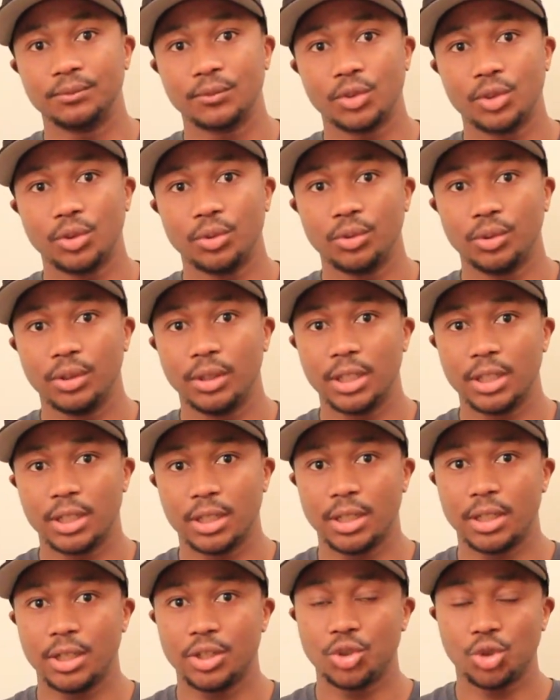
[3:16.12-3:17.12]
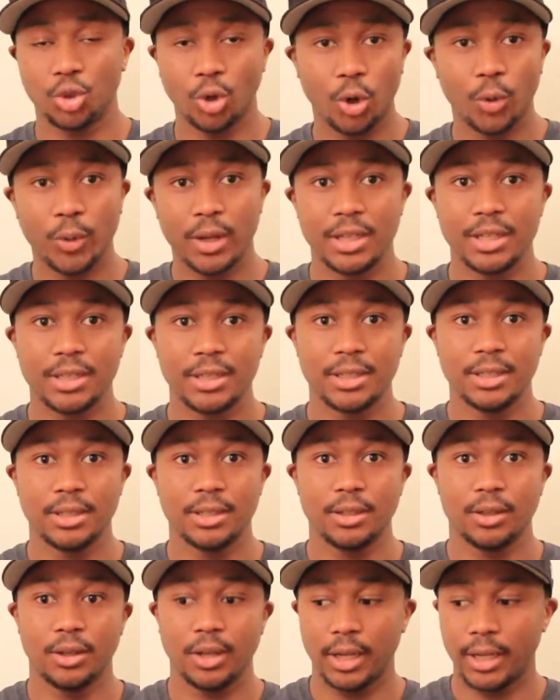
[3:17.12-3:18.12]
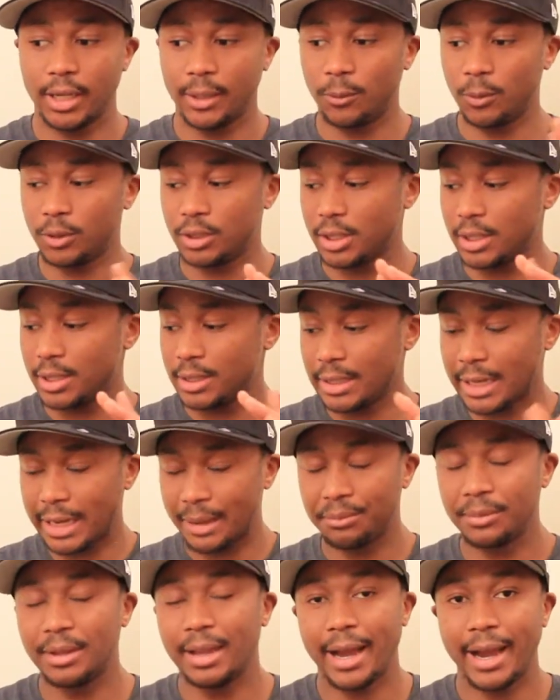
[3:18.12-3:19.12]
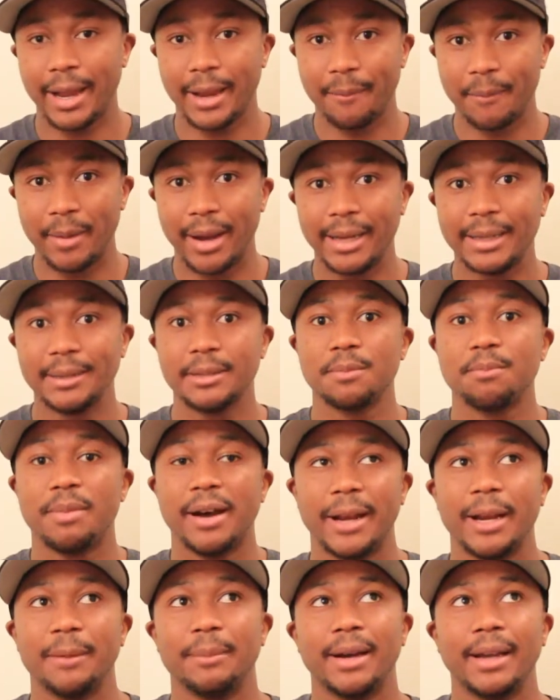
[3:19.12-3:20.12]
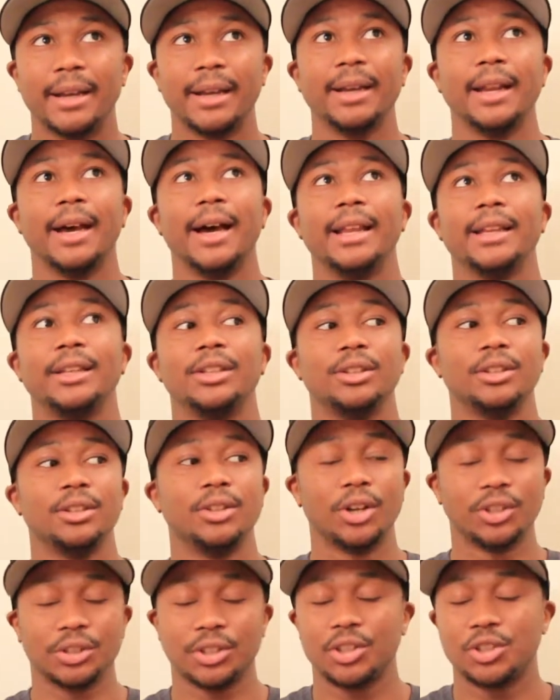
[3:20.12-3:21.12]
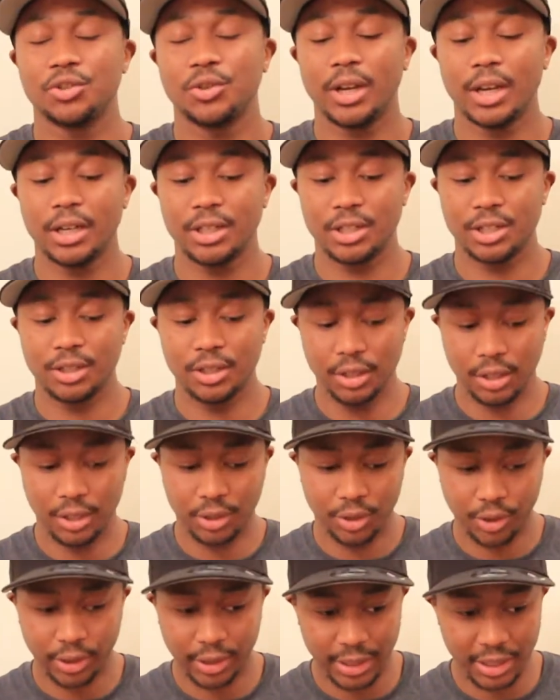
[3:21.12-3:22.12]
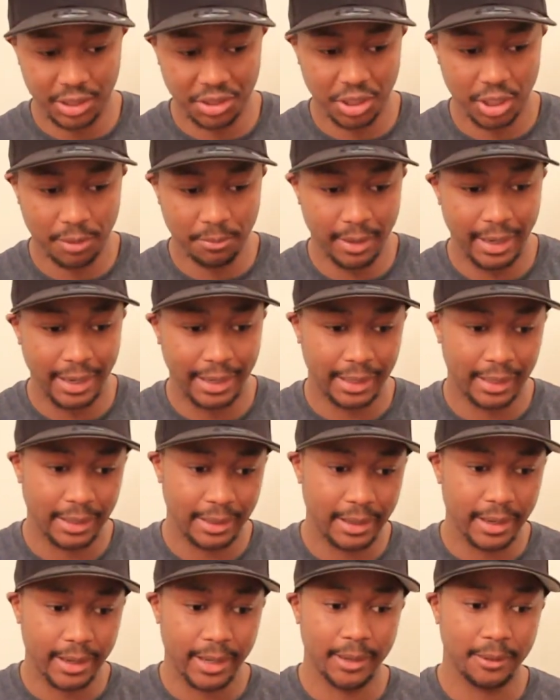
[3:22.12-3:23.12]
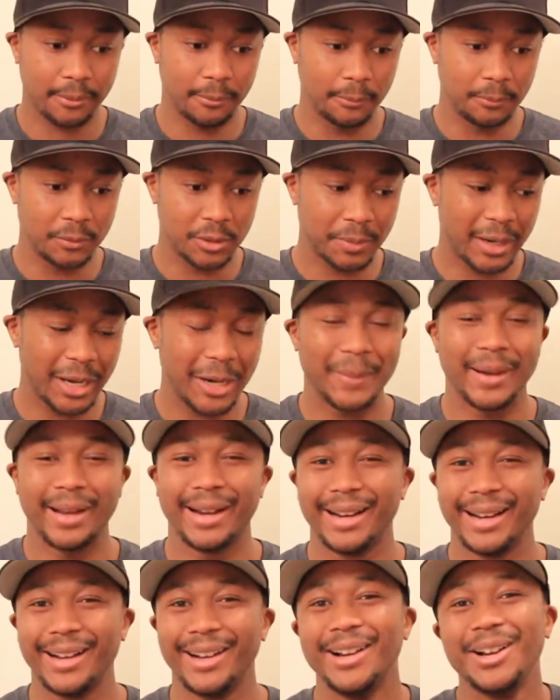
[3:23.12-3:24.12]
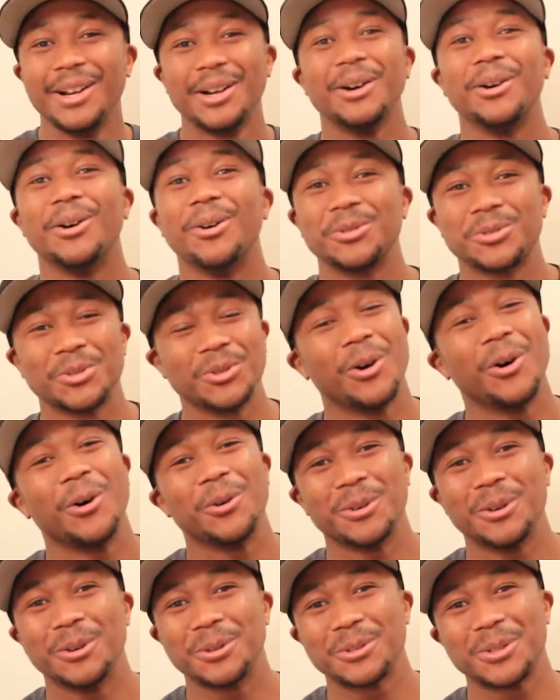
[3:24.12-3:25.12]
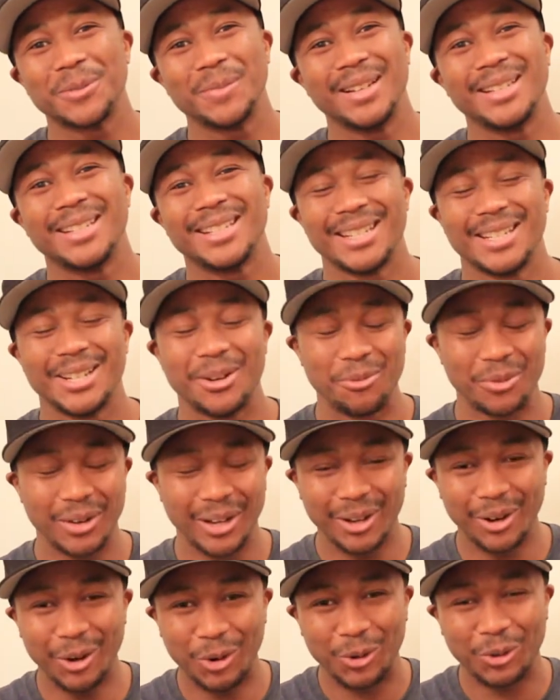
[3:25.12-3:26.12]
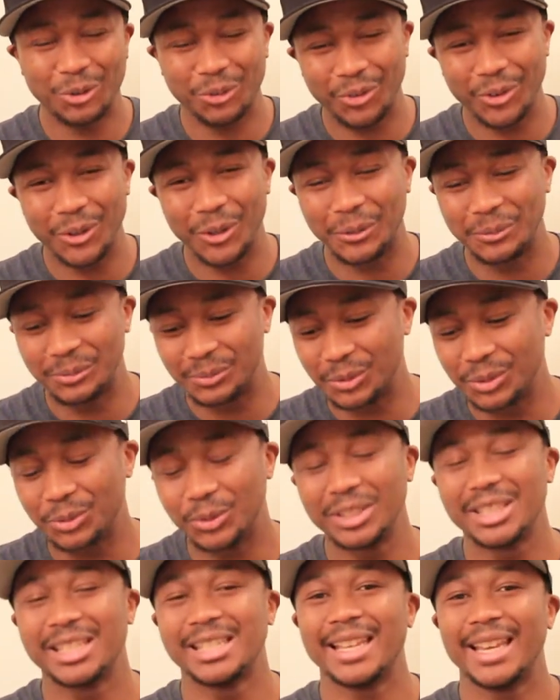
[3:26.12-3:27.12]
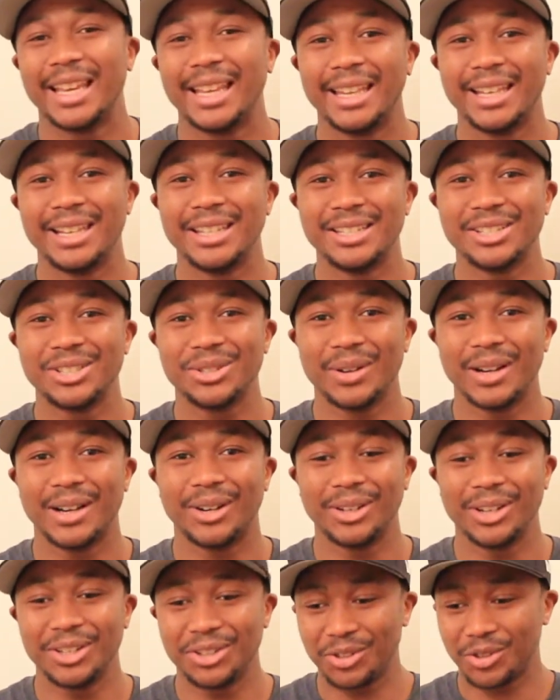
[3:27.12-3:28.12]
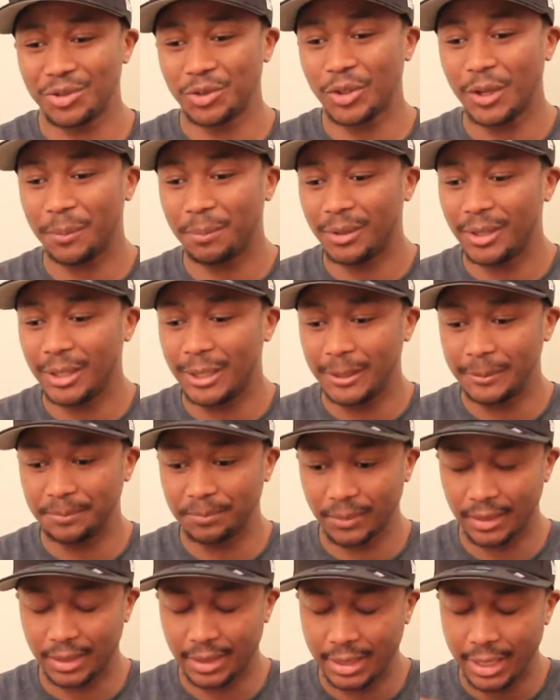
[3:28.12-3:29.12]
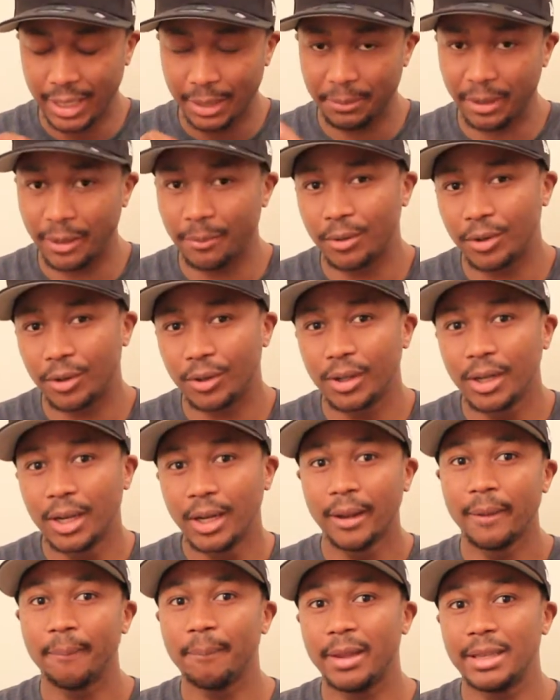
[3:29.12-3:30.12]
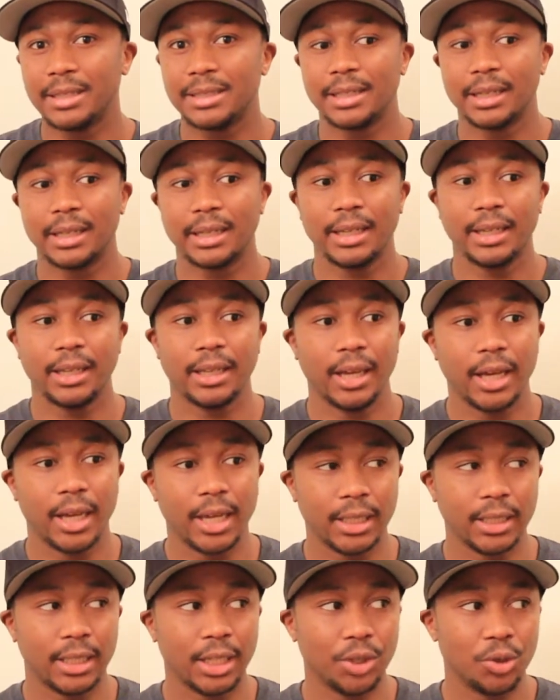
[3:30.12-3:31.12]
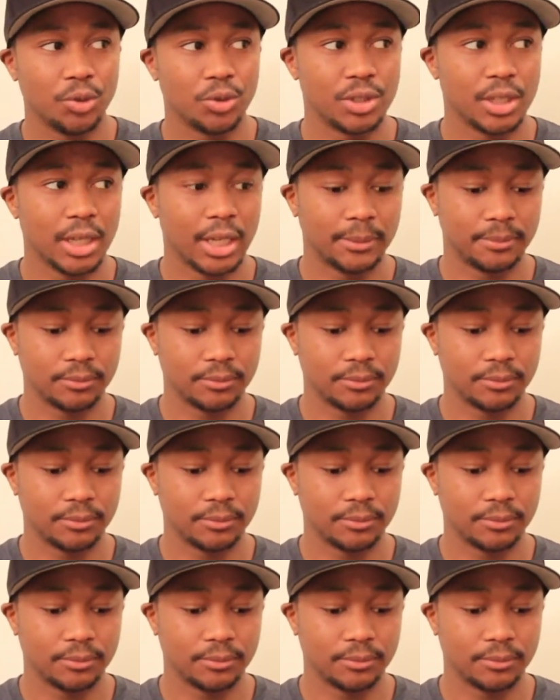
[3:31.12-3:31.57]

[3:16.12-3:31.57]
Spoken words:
to the stories, which is Iron Man, Spider-Man and Doctor Strange, they're on that ship, and Spider-Man also mentions a really old film, which is Aliens, to how they should stop the Ebony Maw. Basically, they use